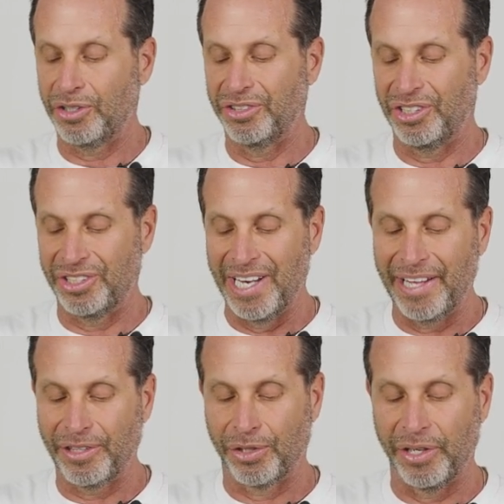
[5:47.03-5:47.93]
because it's
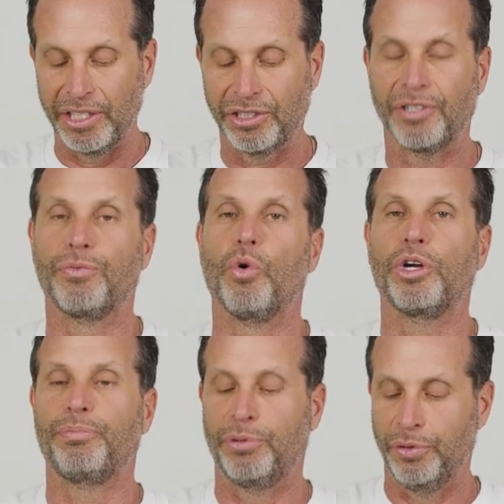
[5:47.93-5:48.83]
not the greatest of
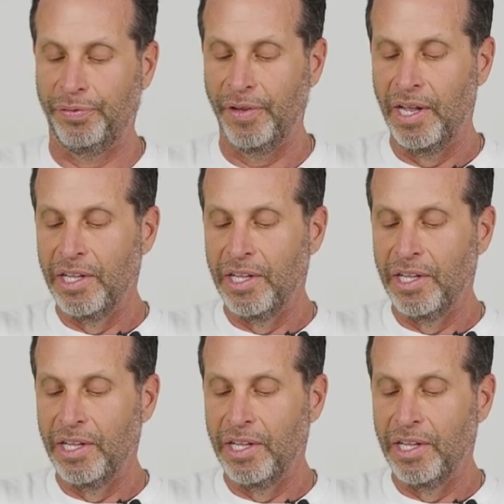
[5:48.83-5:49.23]
waterproof.